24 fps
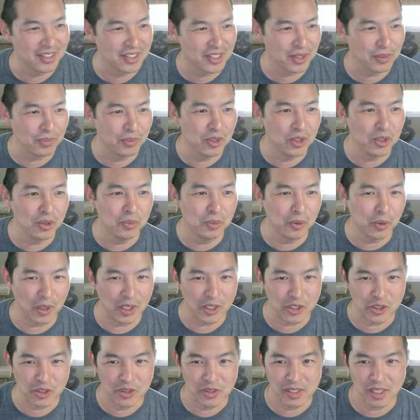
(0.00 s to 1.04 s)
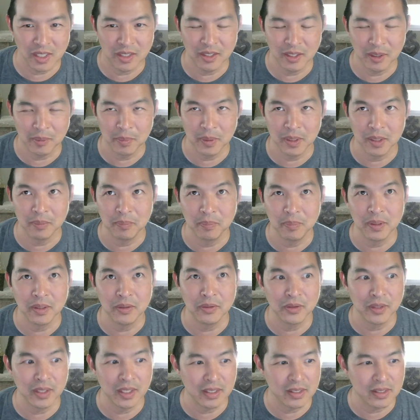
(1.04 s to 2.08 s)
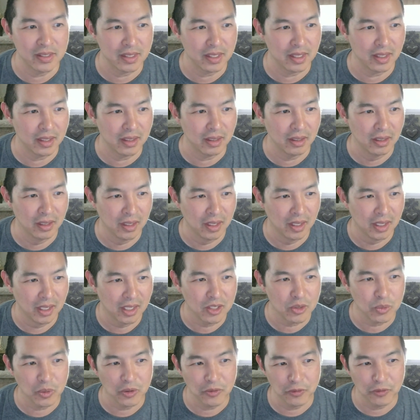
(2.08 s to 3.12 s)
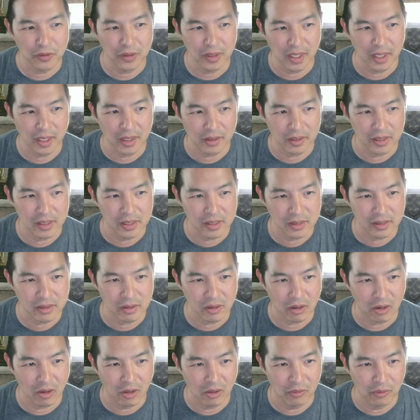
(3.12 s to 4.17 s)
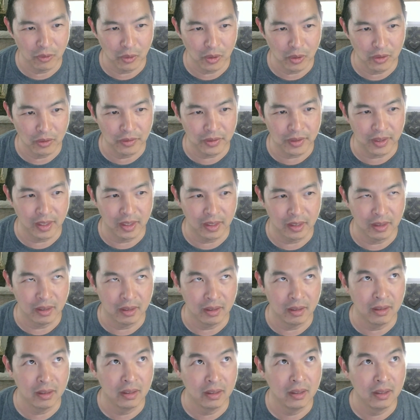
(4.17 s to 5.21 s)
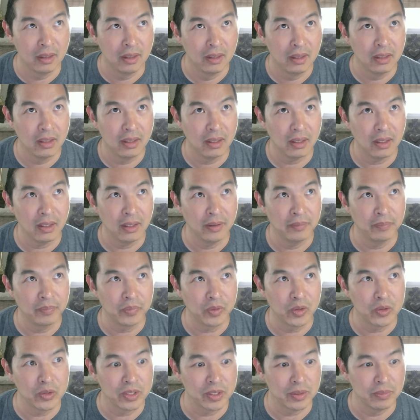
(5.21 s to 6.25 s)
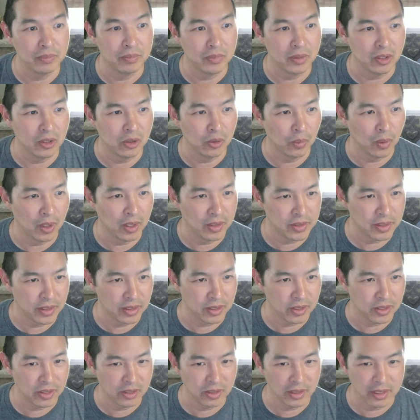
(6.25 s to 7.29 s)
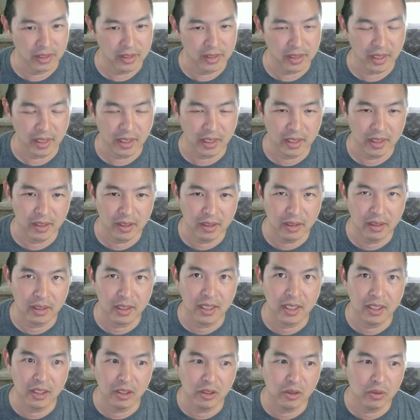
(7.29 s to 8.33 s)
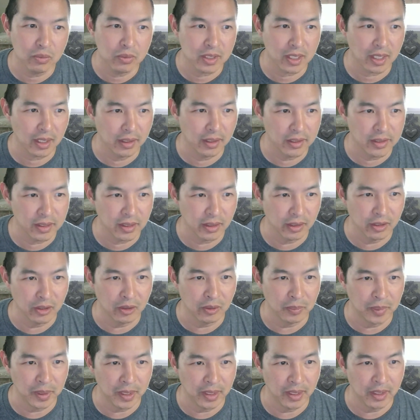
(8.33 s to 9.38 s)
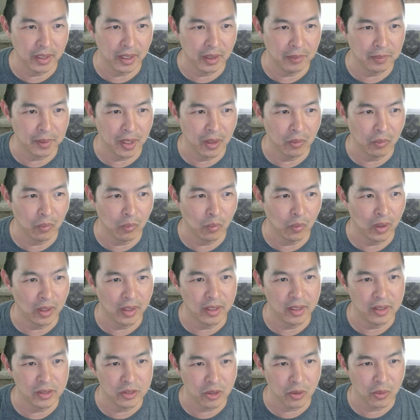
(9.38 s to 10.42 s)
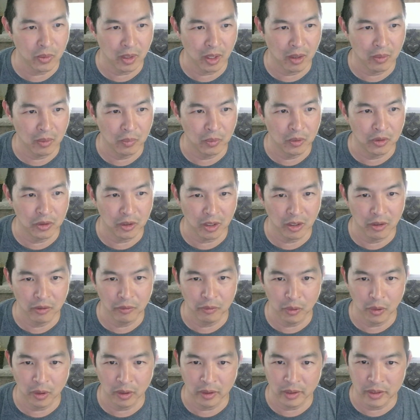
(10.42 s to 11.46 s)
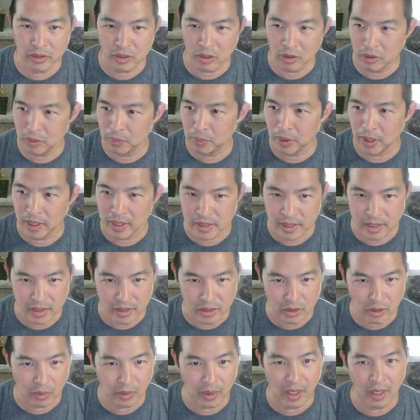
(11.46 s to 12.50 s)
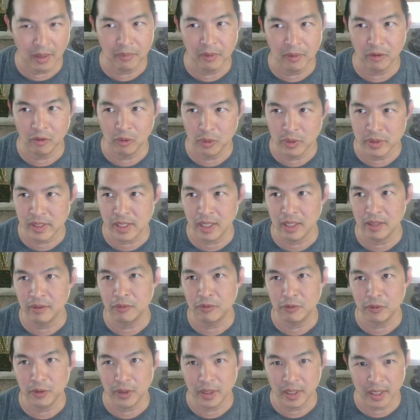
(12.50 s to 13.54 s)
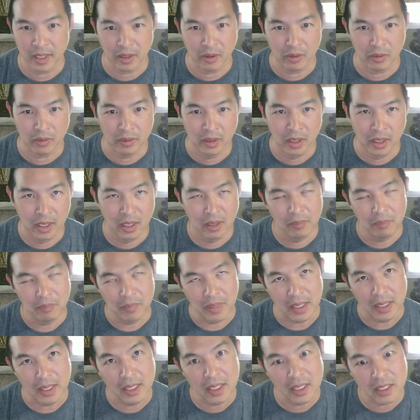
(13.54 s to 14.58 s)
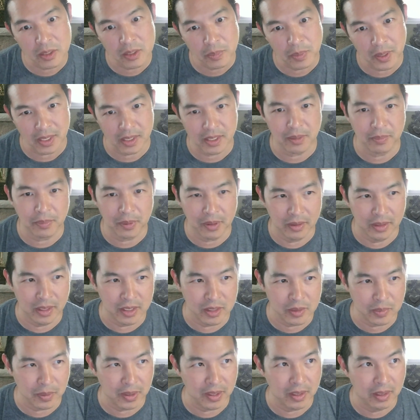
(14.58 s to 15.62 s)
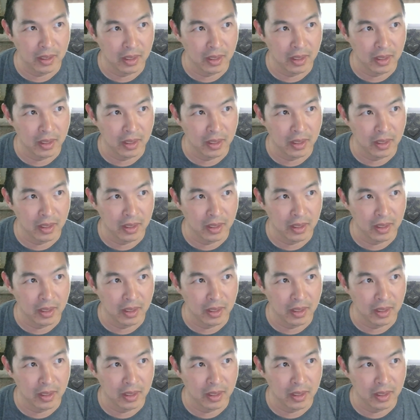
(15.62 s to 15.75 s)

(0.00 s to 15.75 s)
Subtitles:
some new questions, I think, but things that, because we feel like this olive oil thing, there's some nuances to this. Like, can you tell us a little bit about what is going on with olive oil? Because all the pricing's going up, everyone's kind of freaking out. Media's picked up on this, but